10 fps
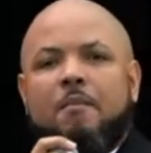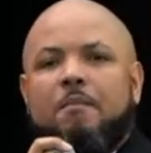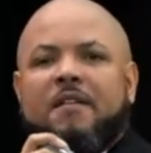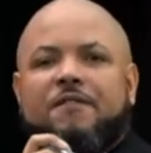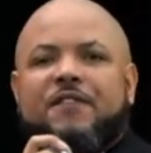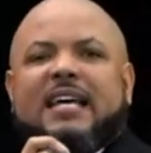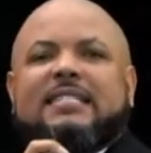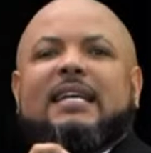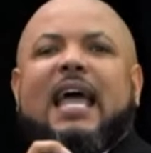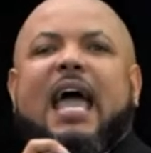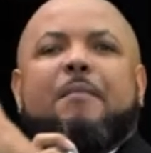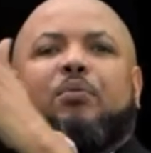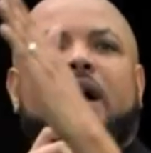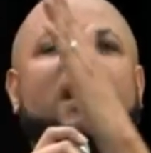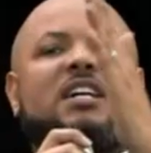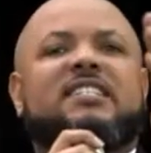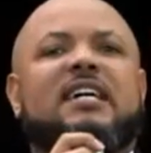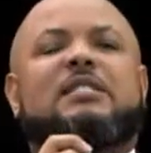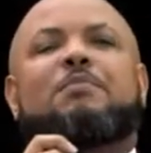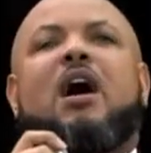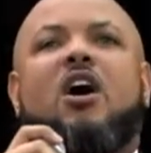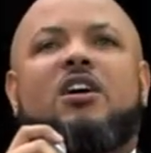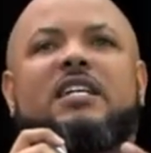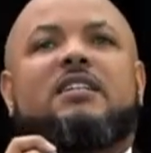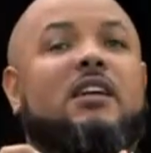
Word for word: But fasting and praying adjust my heart to his